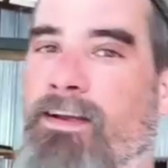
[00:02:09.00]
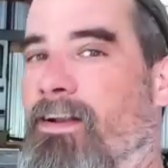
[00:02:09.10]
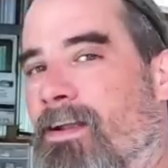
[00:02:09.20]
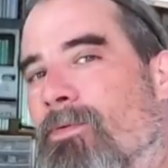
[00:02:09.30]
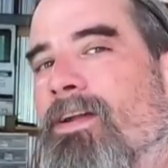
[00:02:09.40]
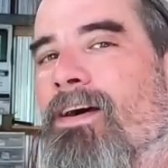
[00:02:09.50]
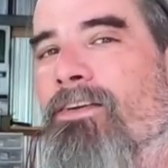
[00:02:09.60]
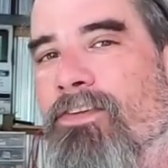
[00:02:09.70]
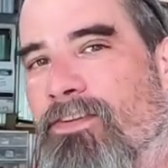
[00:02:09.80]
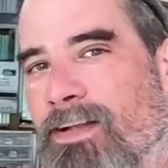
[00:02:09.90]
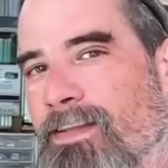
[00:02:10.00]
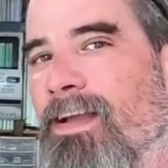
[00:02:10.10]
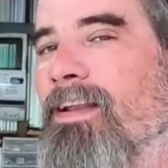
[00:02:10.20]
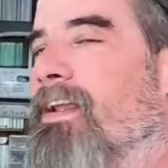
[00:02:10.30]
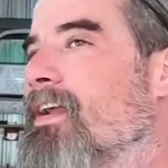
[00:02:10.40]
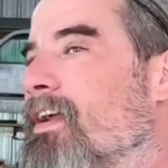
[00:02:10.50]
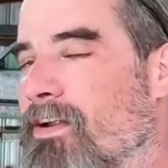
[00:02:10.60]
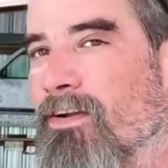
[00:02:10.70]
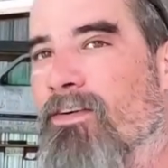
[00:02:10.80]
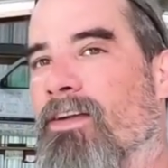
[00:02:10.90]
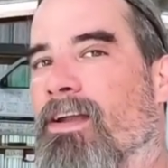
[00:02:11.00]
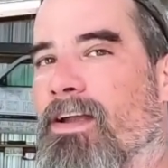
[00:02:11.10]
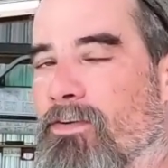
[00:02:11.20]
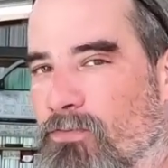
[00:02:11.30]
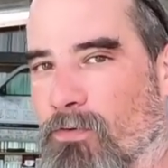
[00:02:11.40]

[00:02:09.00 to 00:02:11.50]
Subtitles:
And here we are, just like that, here in